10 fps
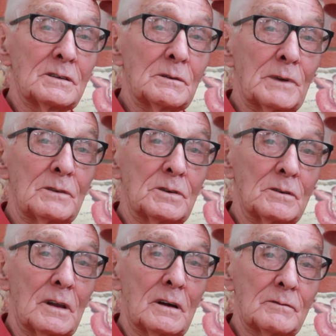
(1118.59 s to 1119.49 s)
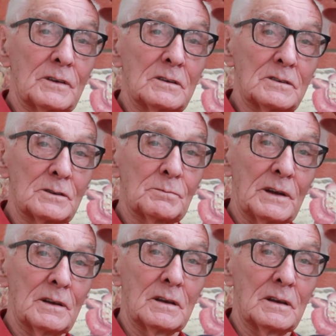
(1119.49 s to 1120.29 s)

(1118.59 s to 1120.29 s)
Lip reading: About 2.5 years I spent